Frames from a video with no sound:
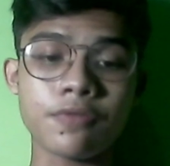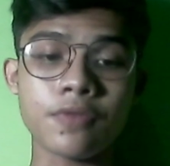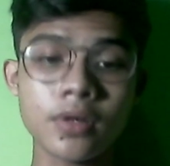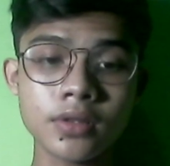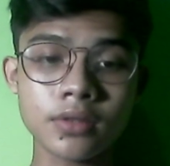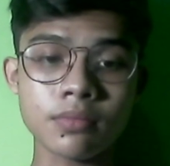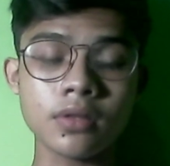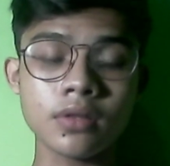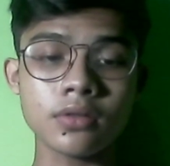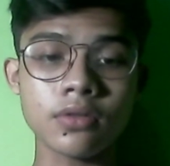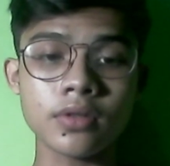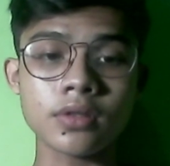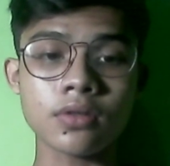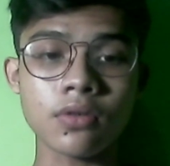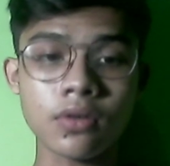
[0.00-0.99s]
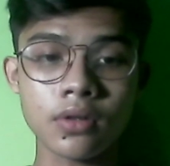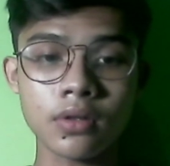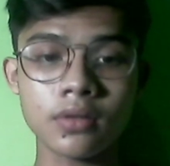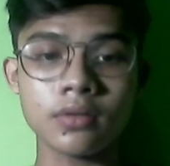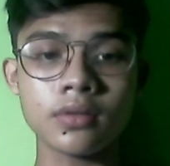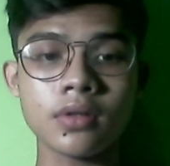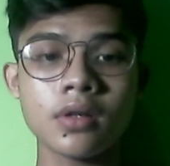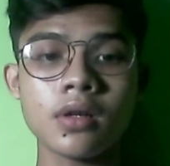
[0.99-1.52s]
school
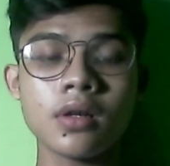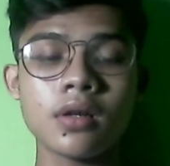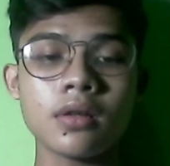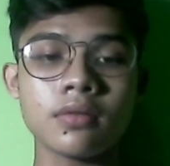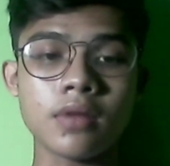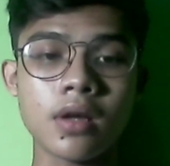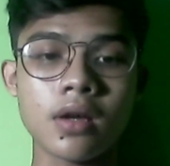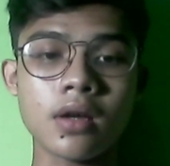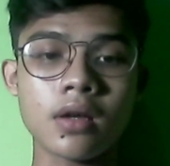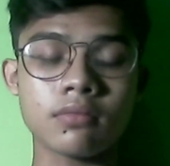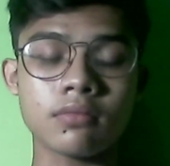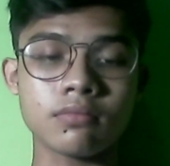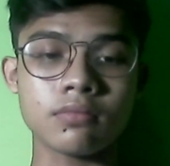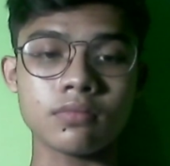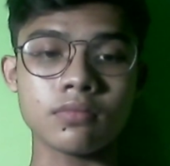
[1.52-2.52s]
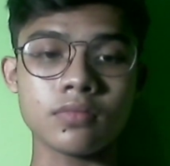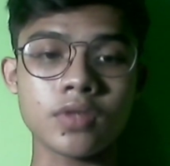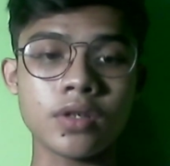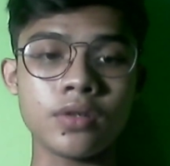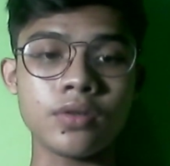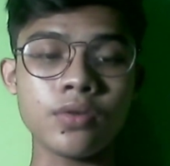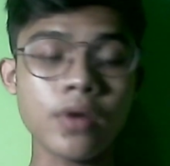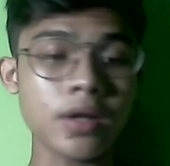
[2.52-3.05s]
that the US
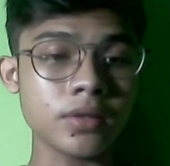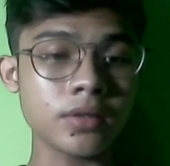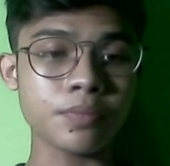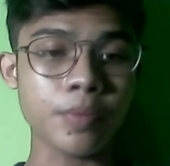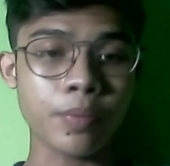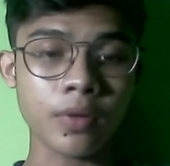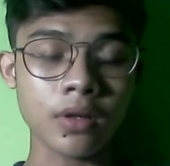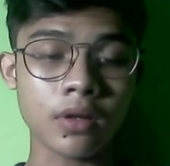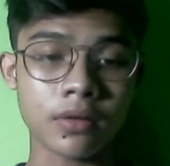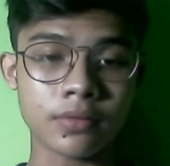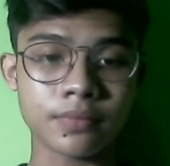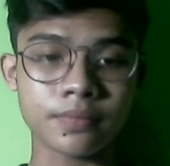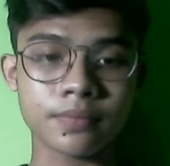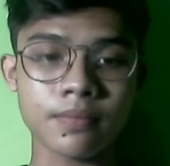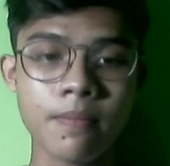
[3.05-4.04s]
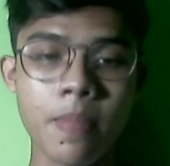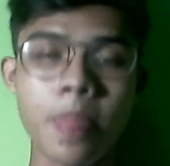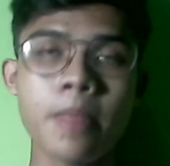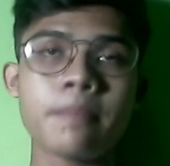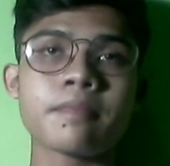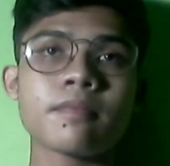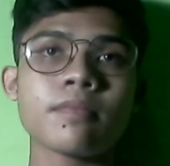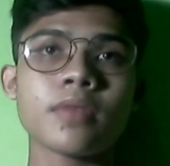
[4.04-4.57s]
people learn.
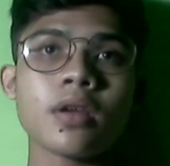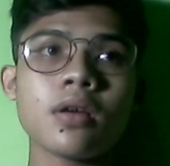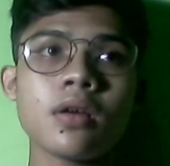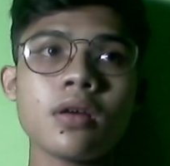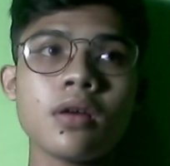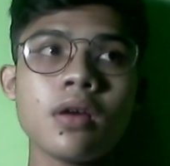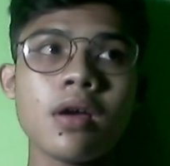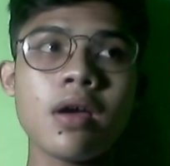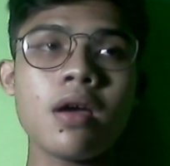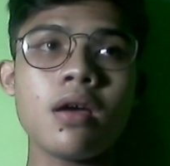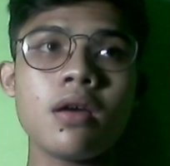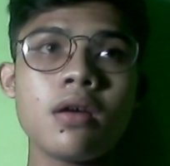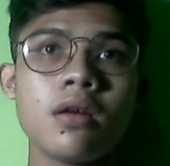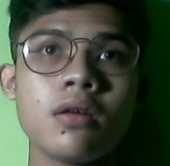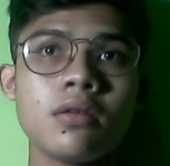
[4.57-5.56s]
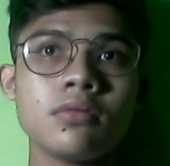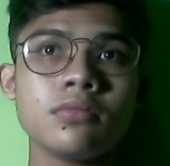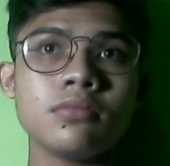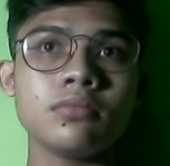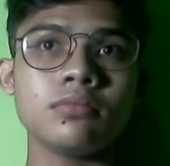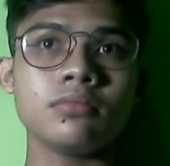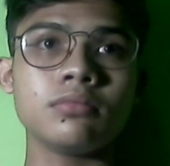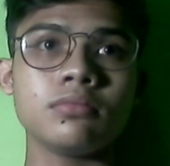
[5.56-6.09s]
And
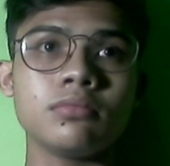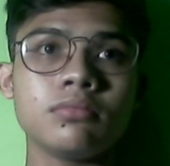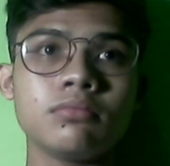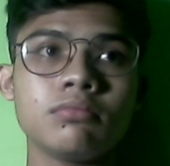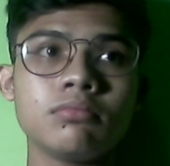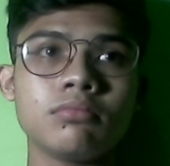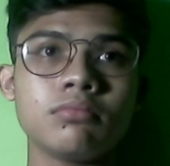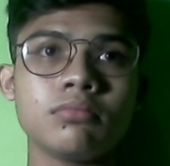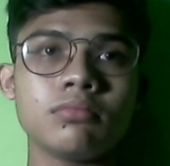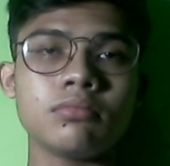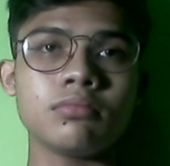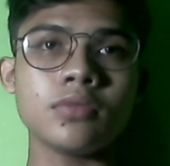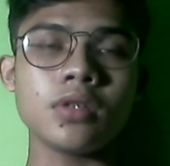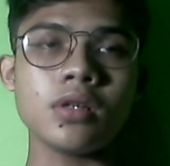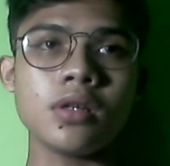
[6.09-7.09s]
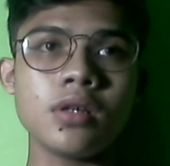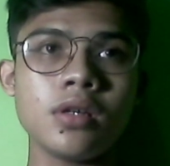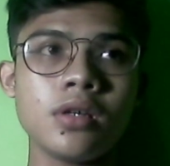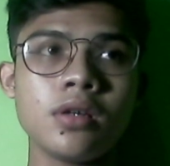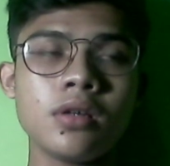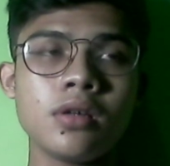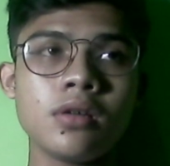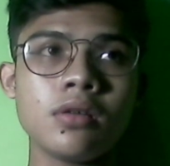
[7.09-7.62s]
in
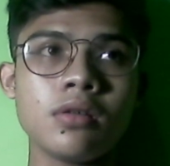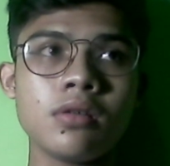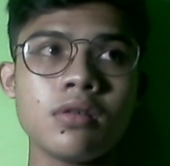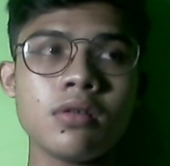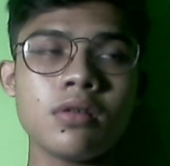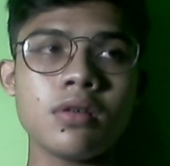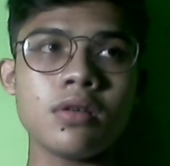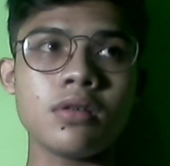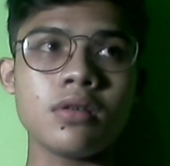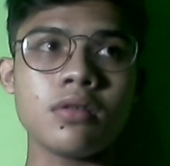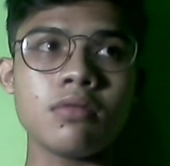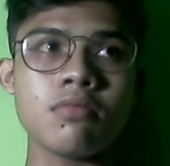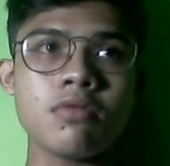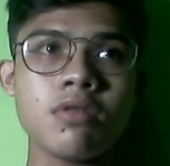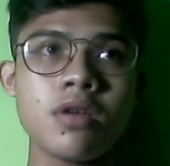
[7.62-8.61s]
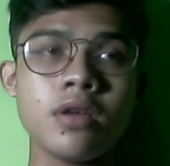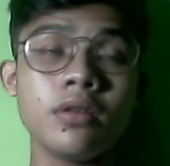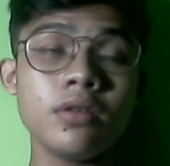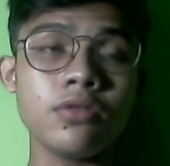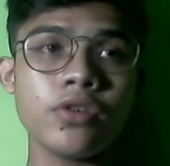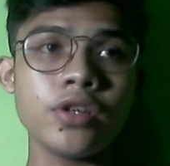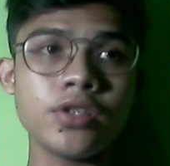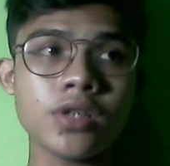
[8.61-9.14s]
Indonesia, we call
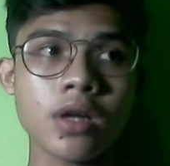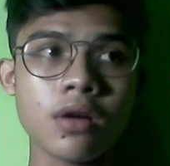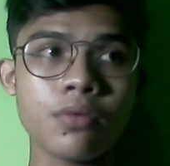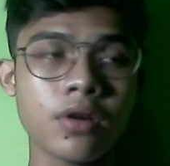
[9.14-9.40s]
the